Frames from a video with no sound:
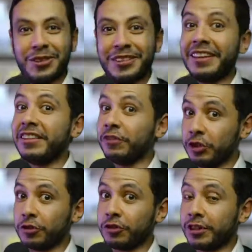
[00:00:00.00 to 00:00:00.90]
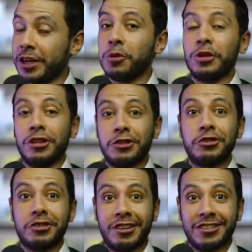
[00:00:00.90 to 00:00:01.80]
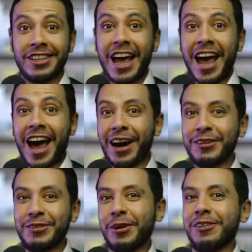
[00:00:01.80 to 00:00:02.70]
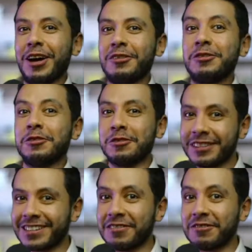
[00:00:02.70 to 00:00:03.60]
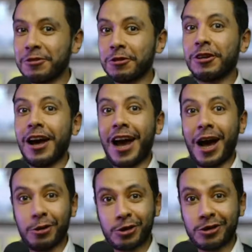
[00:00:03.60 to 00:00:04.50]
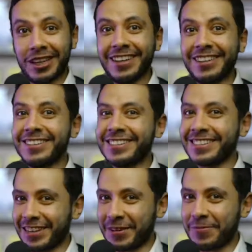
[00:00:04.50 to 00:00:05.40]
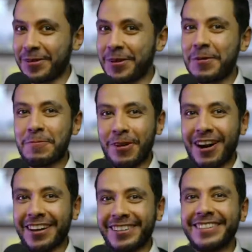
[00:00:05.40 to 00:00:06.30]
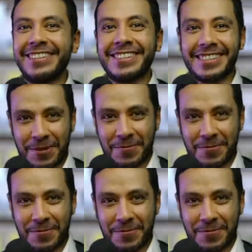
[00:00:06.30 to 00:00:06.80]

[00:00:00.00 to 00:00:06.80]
In the video of today, we will learn together how to apply for visa for Austria step by step.